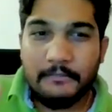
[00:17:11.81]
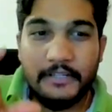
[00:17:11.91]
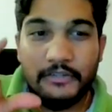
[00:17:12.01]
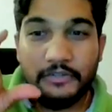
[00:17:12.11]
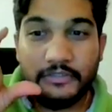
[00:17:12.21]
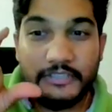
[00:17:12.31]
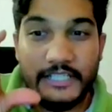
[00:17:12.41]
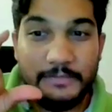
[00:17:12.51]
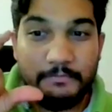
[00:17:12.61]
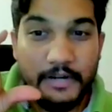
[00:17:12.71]
But you know,
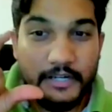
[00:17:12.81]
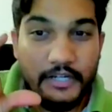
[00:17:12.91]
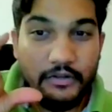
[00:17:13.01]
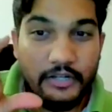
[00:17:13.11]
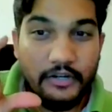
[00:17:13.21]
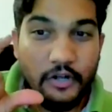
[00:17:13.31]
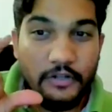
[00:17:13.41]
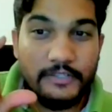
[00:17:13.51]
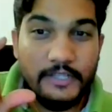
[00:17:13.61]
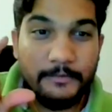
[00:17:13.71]
this particular
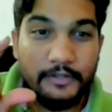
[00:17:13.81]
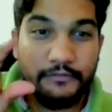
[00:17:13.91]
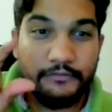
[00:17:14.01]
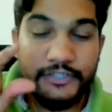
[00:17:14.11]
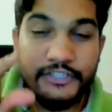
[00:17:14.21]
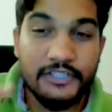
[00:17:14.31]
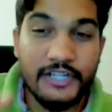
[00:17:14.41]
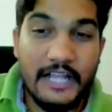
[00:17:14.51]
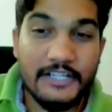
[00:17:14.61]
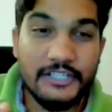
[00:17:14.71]
concept of which
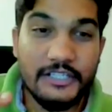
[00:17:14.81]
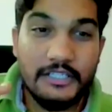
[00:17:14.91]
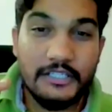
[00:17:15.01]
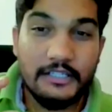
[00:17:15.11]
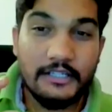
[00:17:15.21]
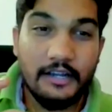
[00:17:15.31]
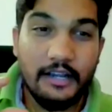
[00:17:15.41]
Rashi